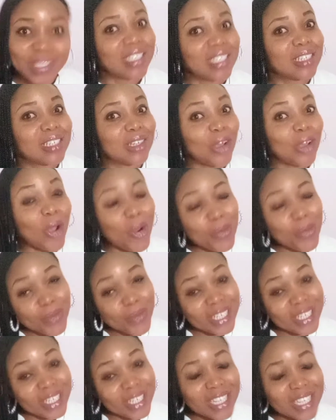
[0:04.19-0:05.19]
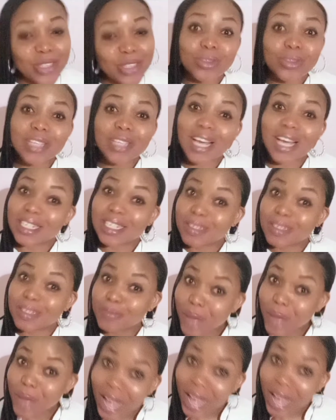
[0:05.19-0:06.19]
commonly sold as
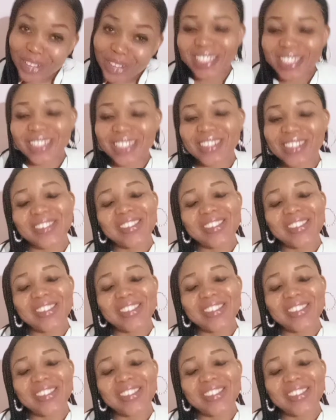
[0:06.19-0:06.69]
Palodel.